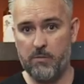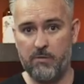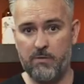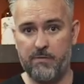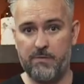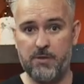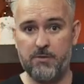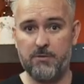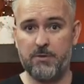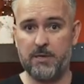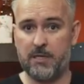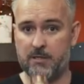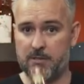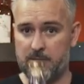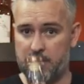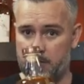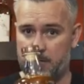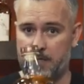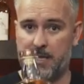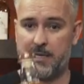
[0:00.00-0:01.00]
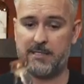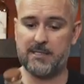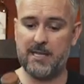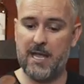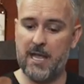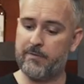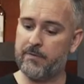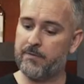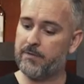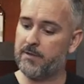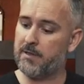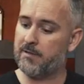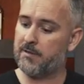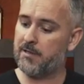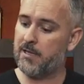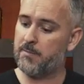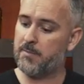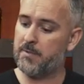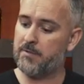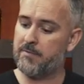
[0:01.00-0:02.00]
we're reviewing it. So thanks, David, for the
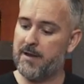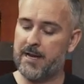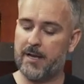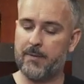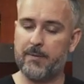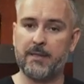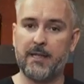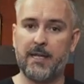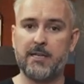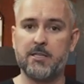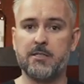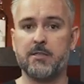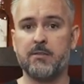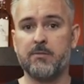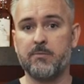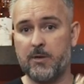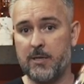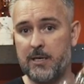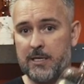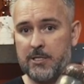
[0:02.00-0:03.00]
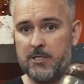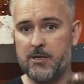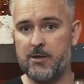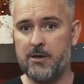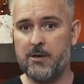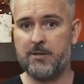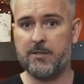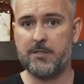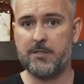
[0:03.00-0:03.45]
tip and the recommendation. We're going to let you know how